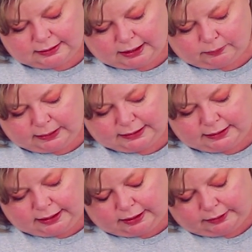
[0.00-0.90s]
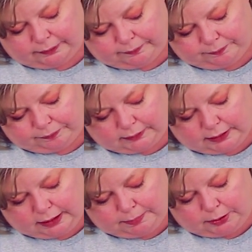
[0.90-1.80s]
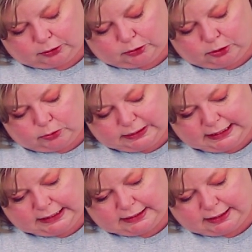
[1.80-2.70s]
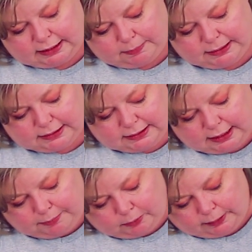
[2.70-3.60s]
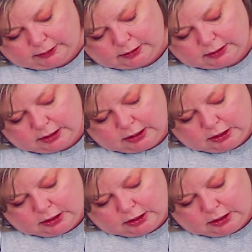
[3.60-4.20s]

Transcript: that right there and put a little teeny tiny piece of tape around it